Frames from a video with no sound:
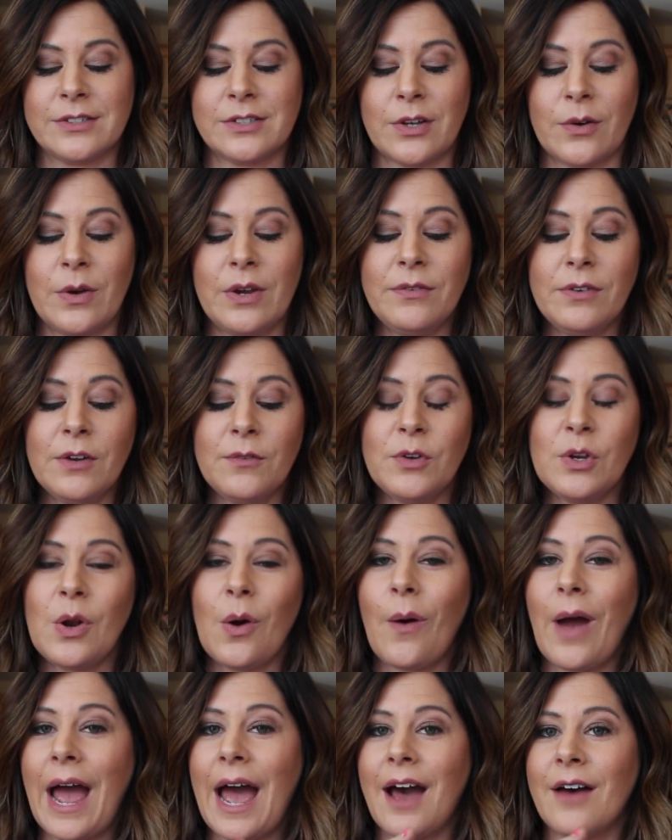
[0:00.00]
So even if you
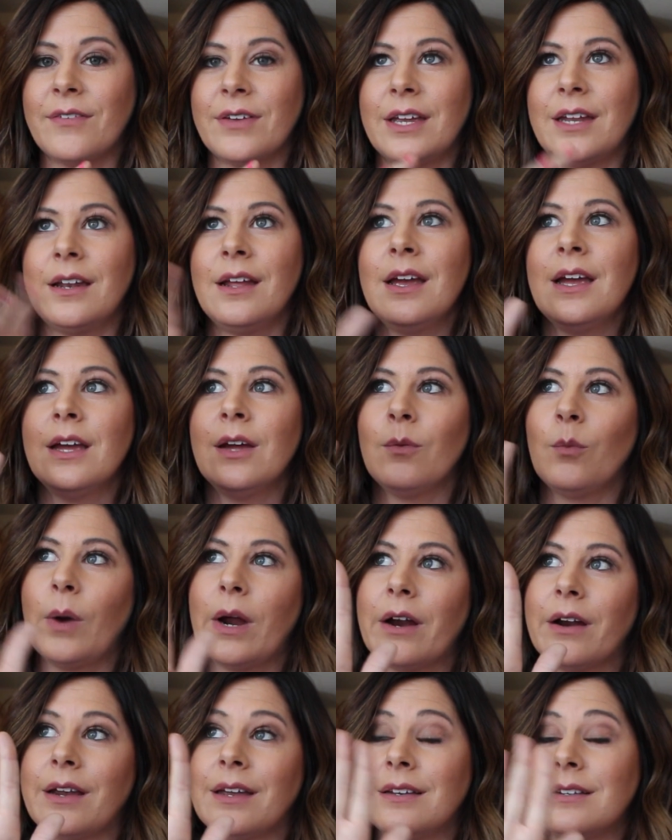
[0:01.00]
don't have it
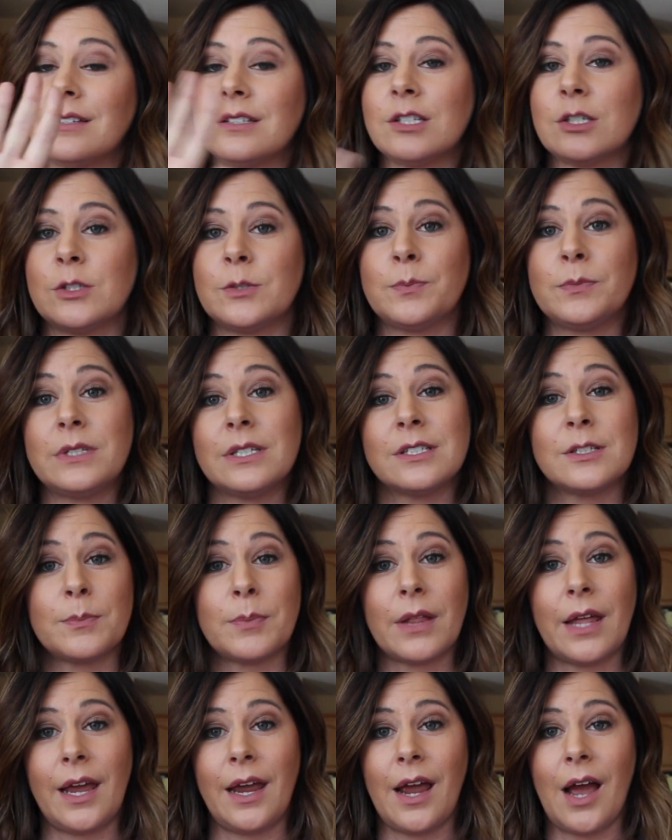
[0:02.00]
where it can just
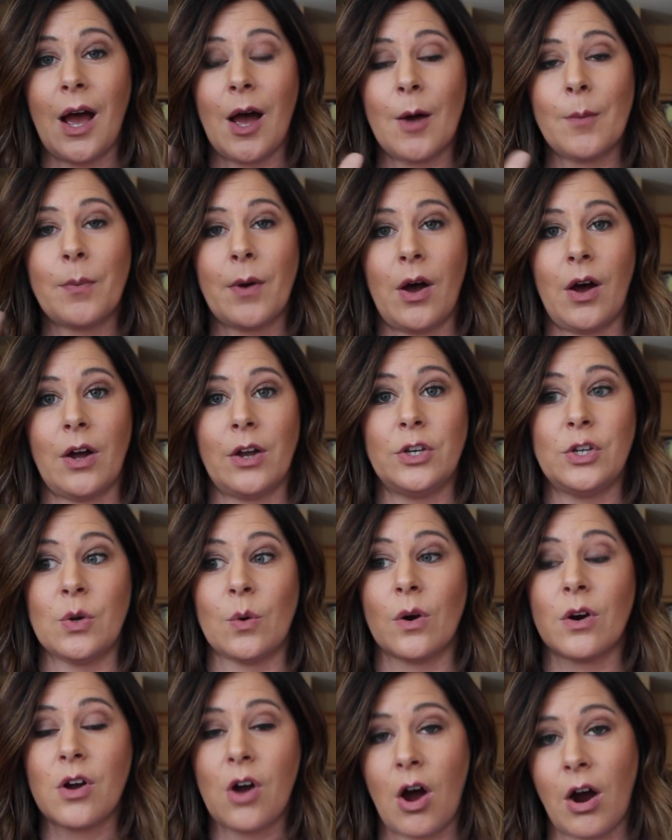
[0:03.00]
display up on
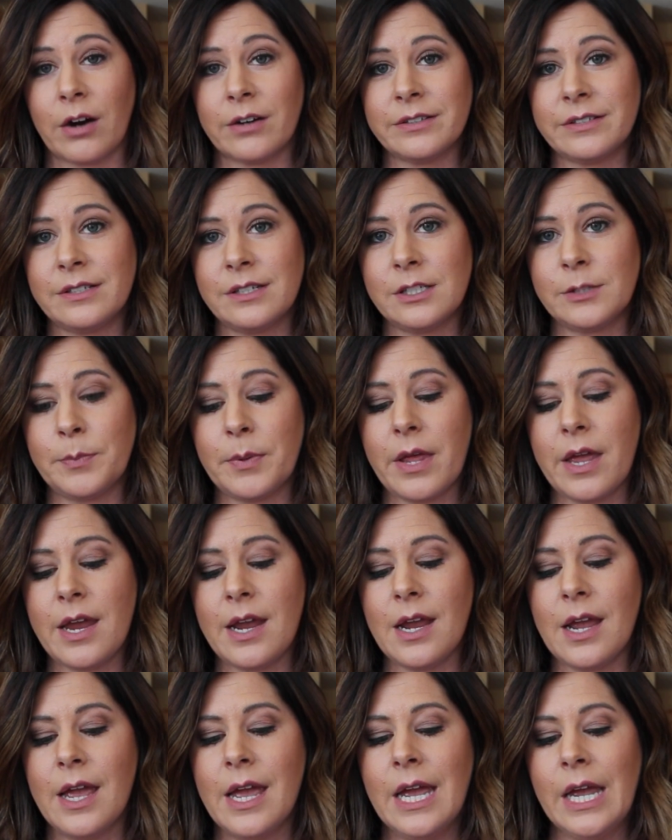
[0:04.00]
your car's
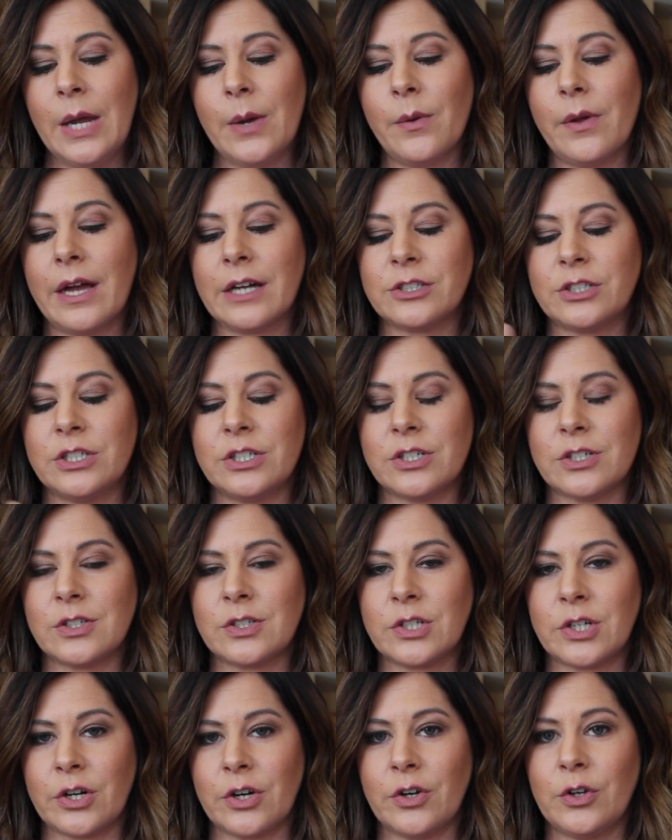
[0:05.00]
display, it will actually
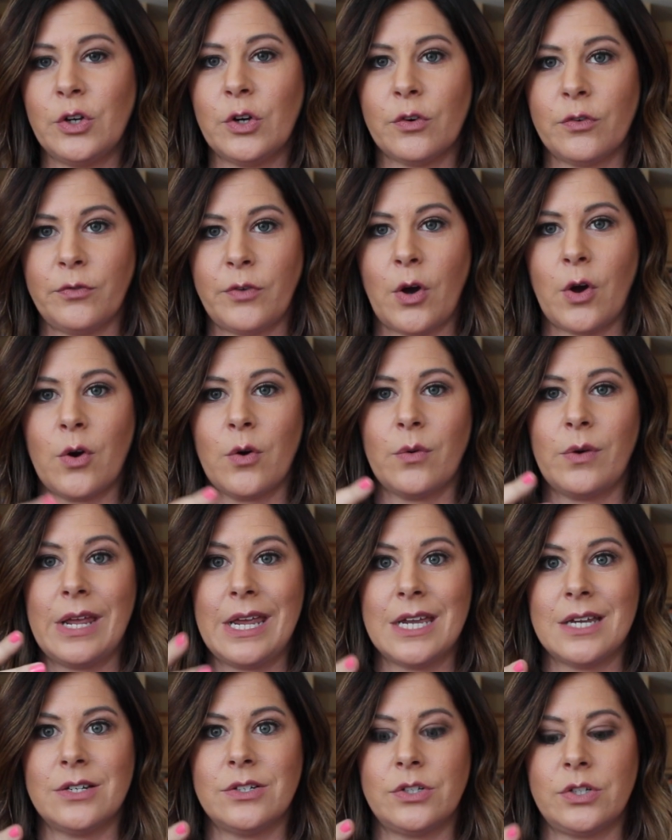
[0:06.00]
just turn your phone
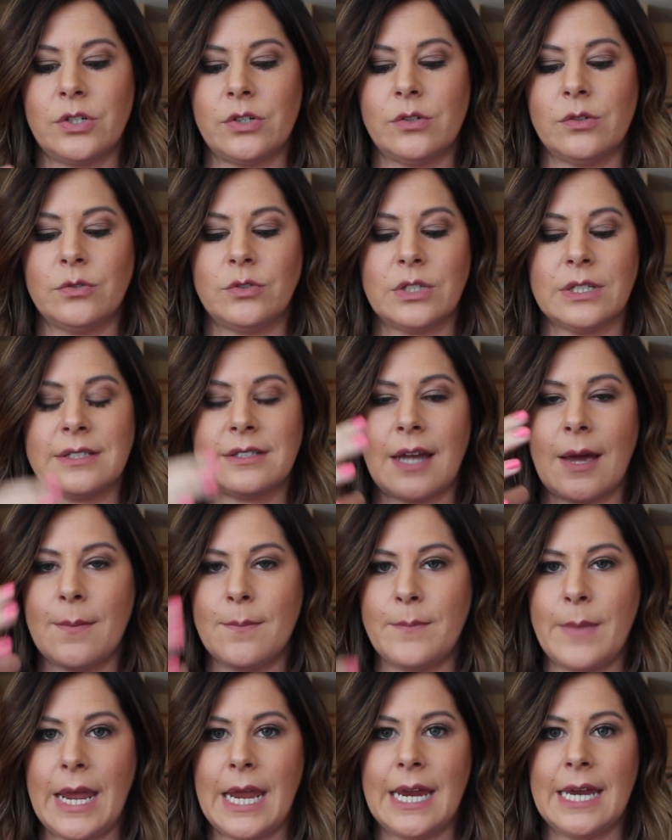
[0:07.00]
into just a
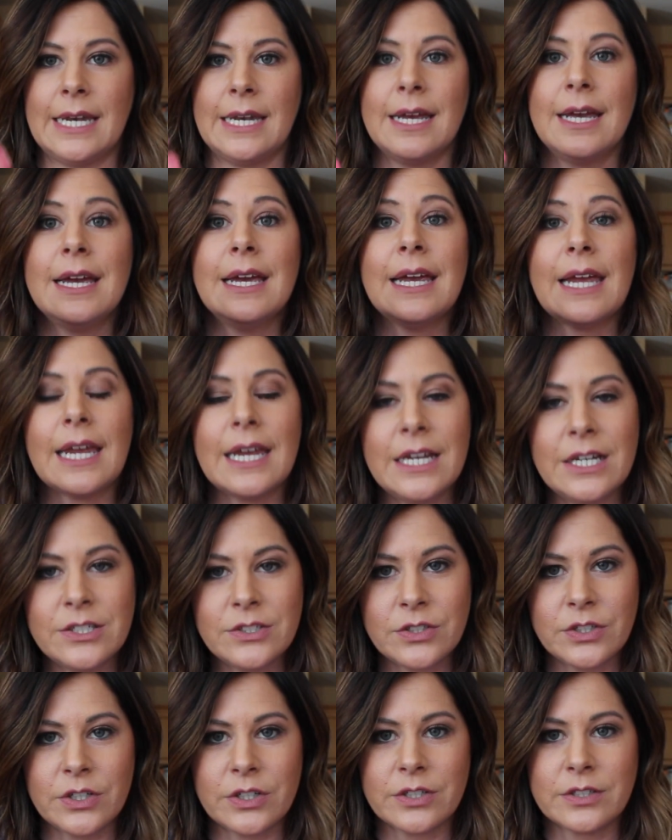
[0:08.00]
main,
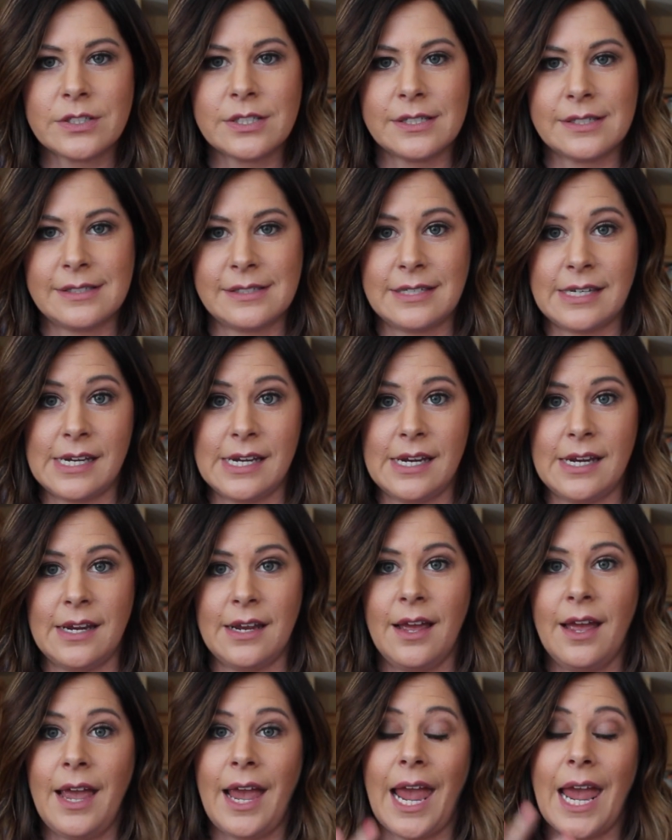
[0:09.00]
easier to
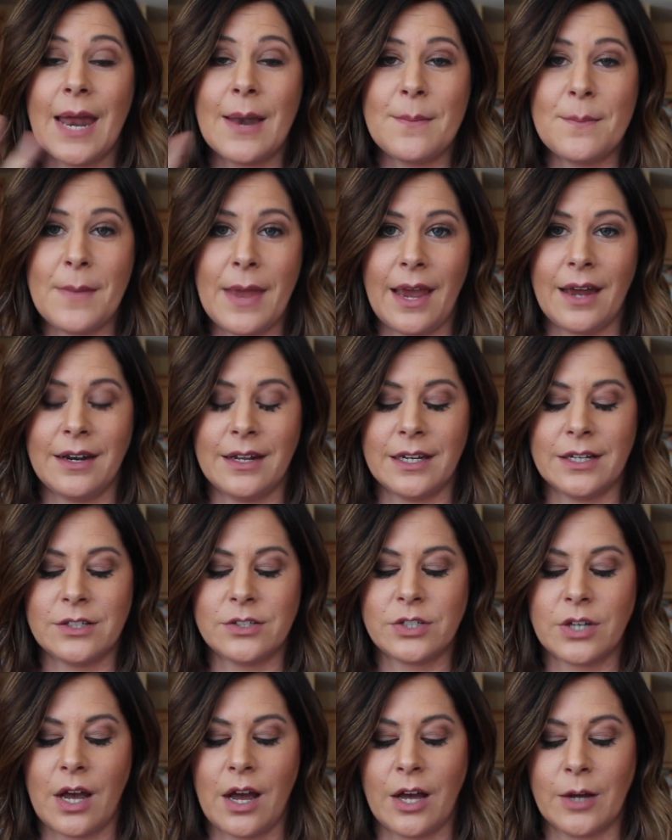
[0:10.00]
see and
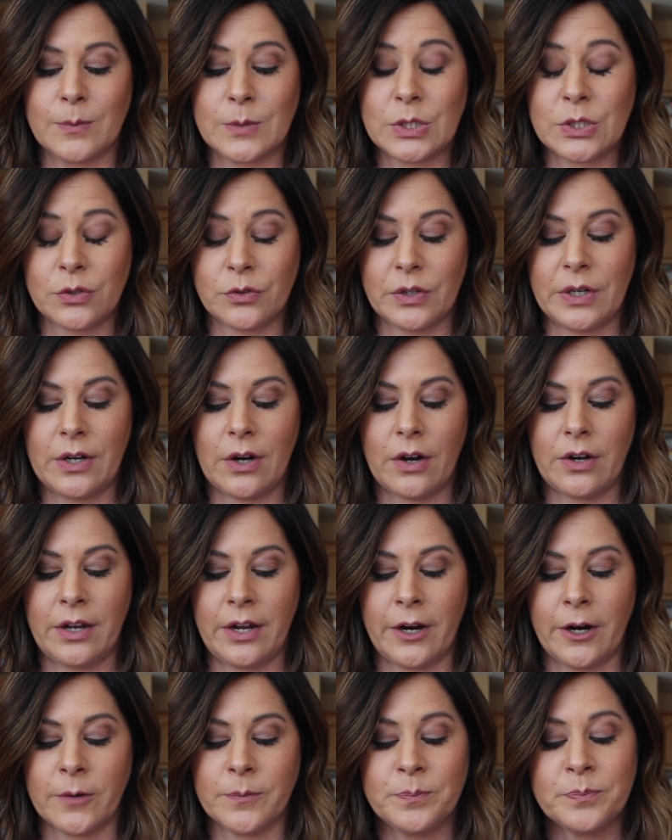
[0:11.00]
manage screen on
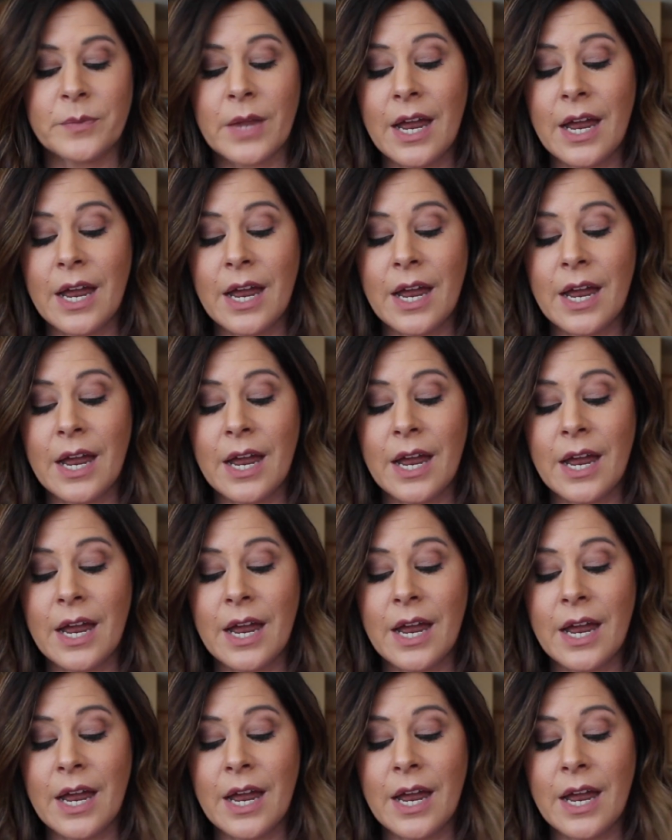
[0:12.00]
here.